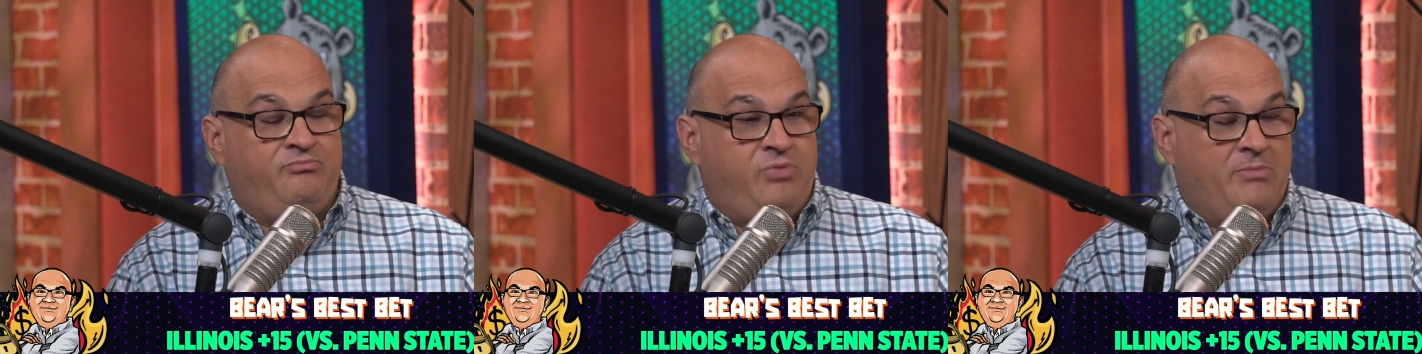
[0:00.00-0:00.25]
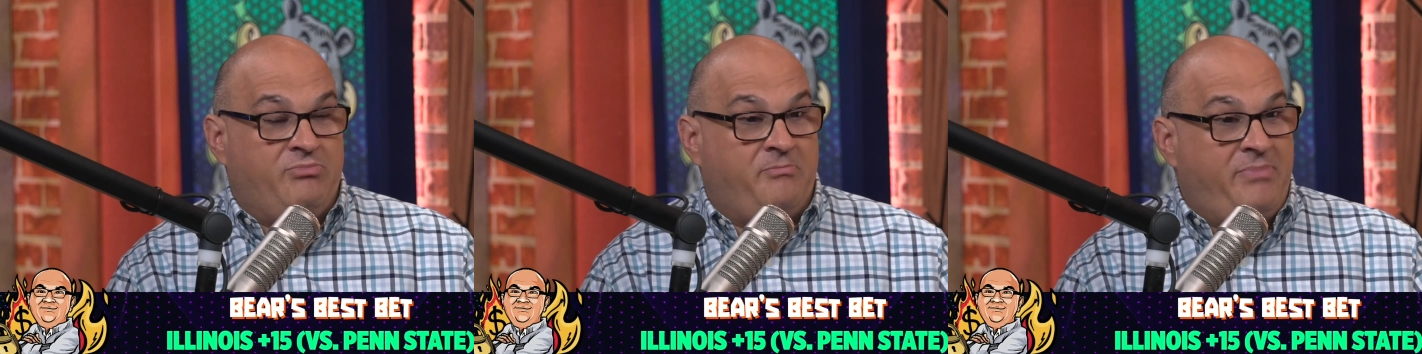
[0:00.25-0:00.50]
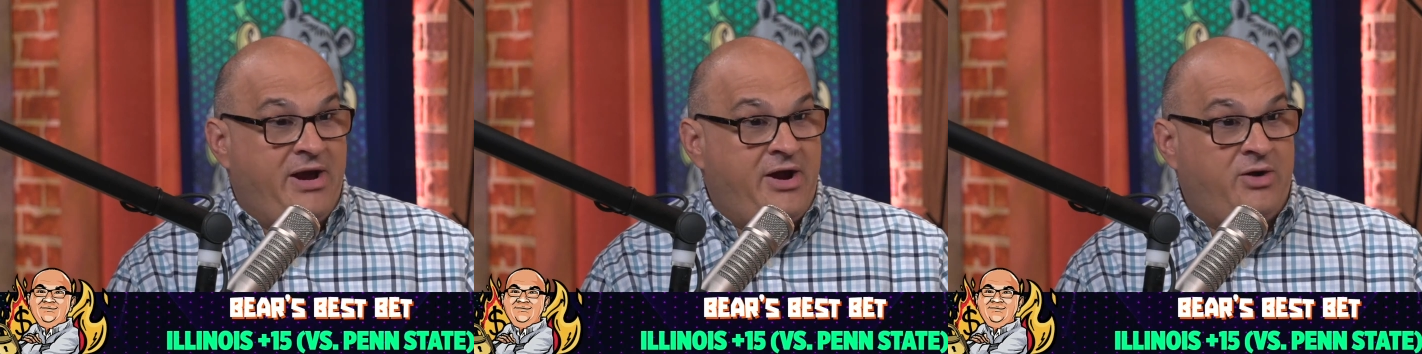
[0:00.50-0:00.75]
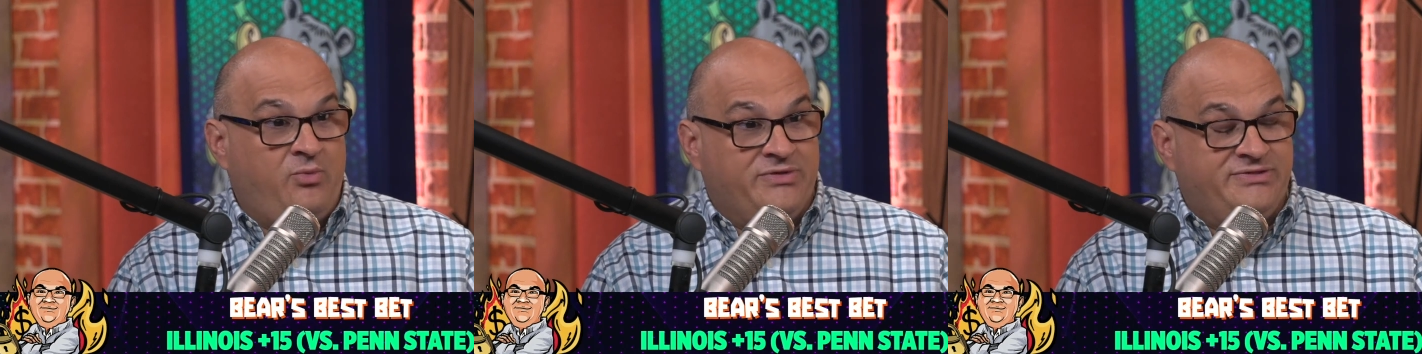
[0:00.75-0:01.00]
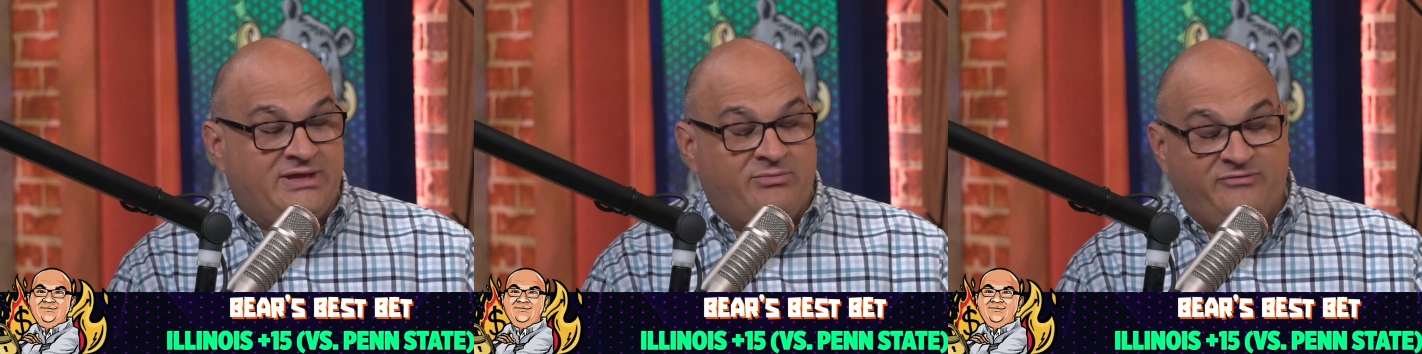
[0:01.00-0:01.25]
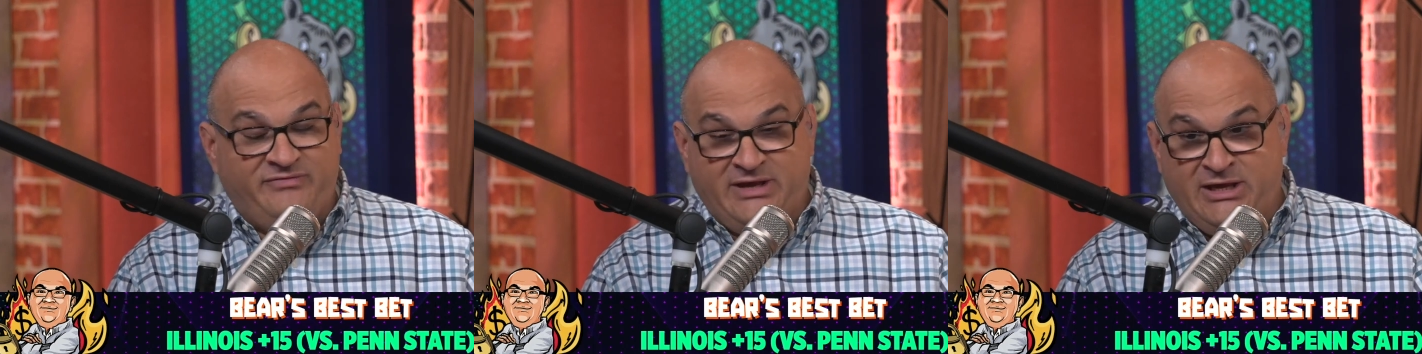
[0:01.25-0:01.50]
Speaker 1: prepared with some
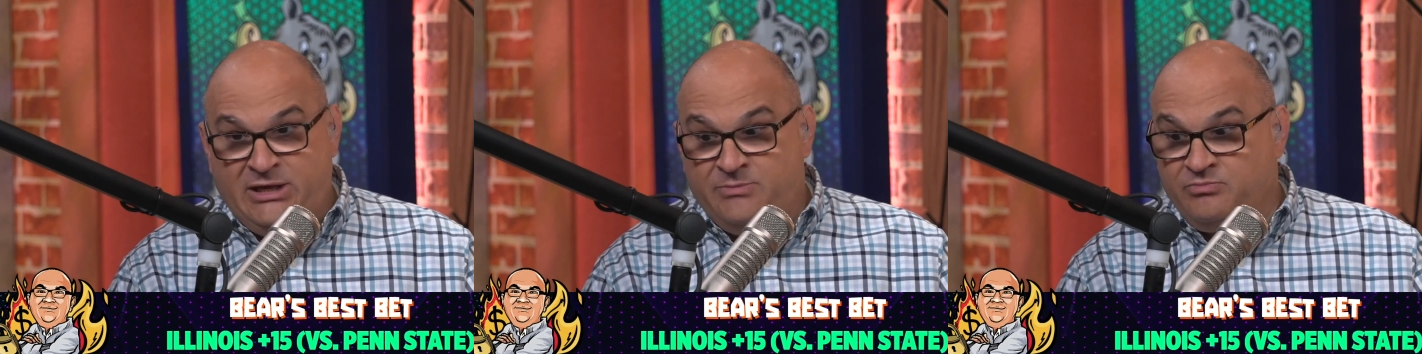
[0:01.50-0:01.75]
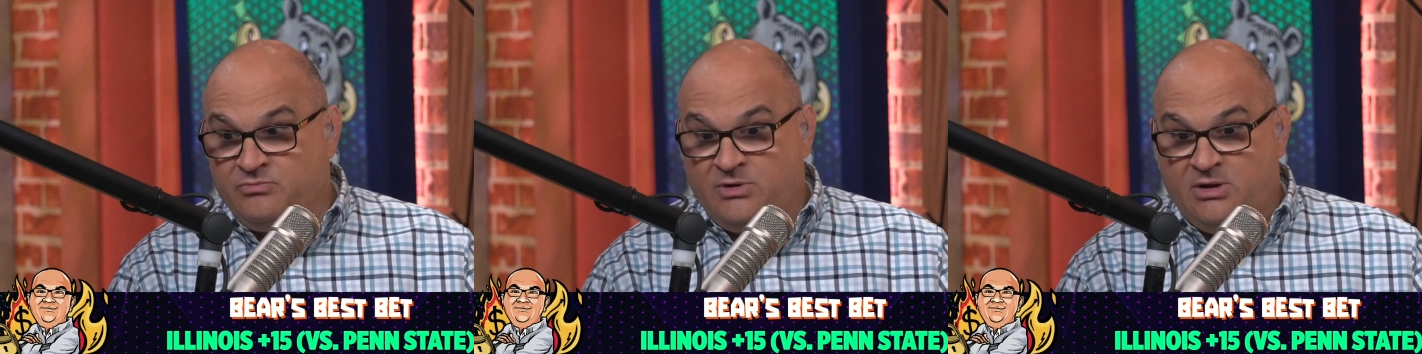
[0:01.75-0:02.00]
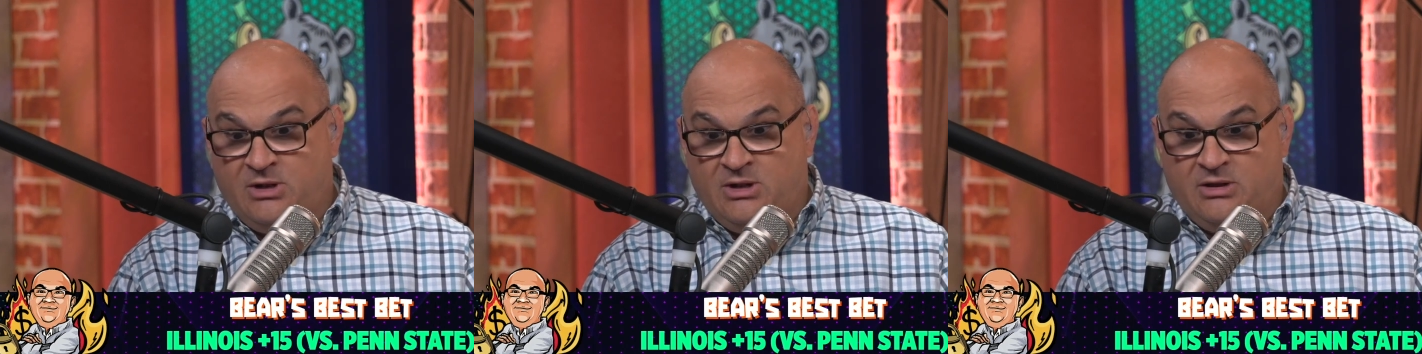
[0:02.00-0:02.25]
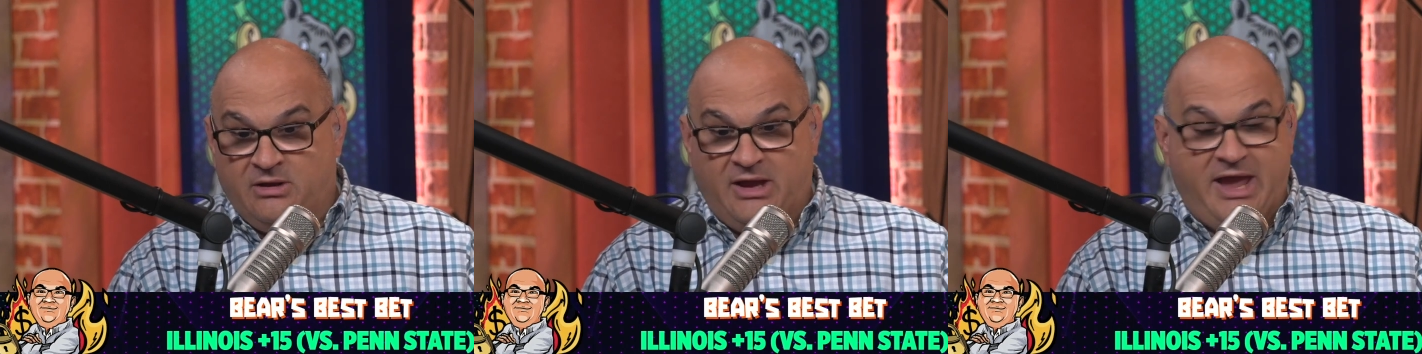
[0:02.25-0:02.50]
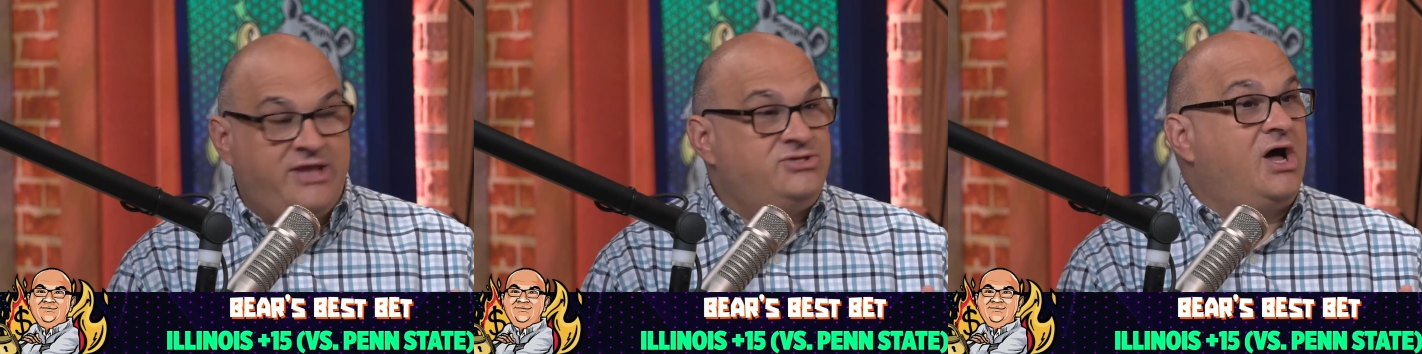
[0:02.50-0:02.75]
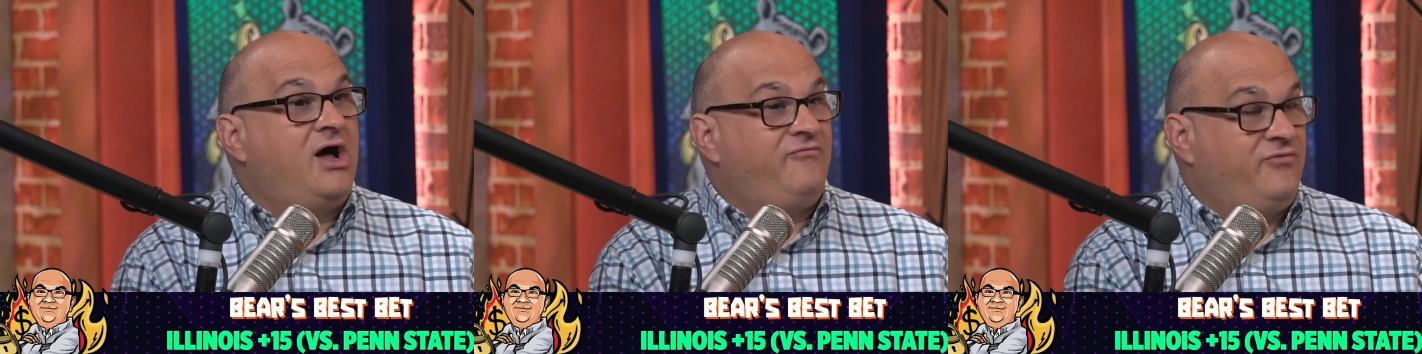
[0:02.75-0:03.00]
of the a
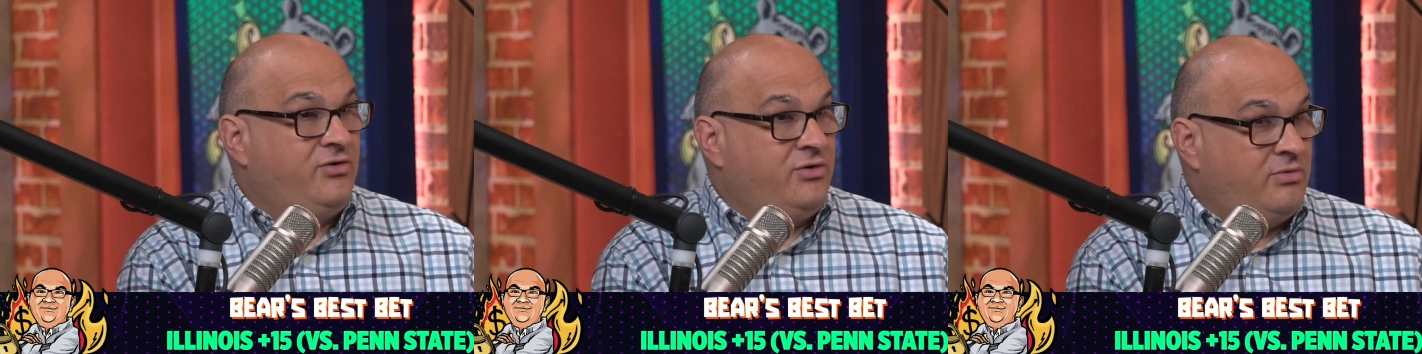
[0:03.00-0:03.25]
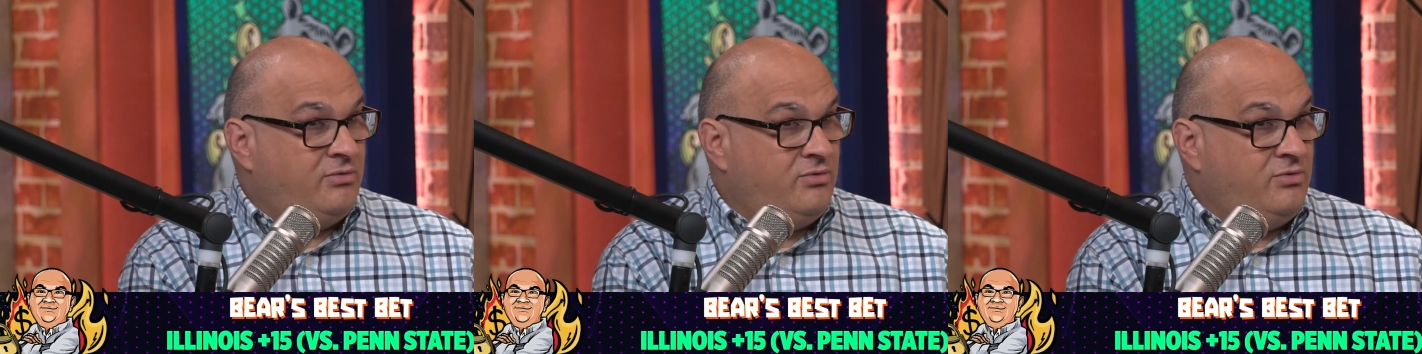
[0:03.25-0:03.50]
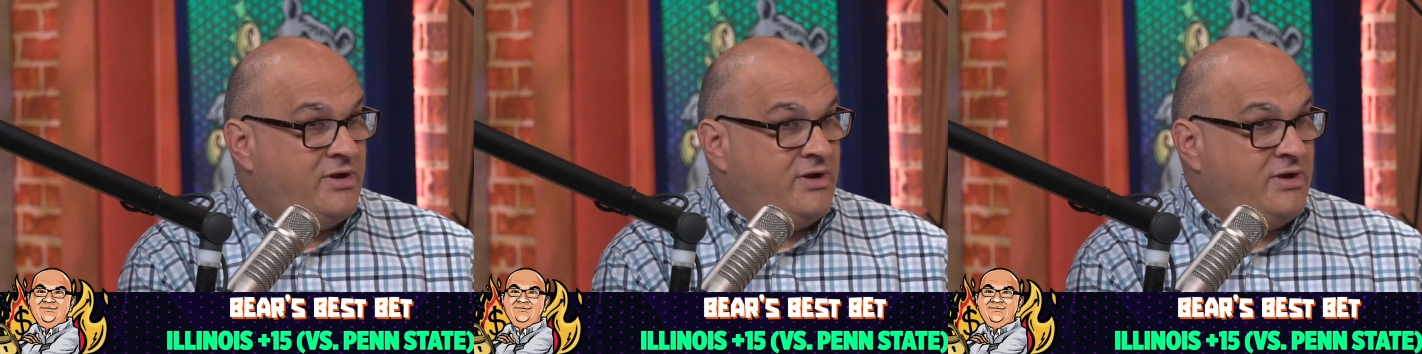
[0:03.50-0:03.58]
tougher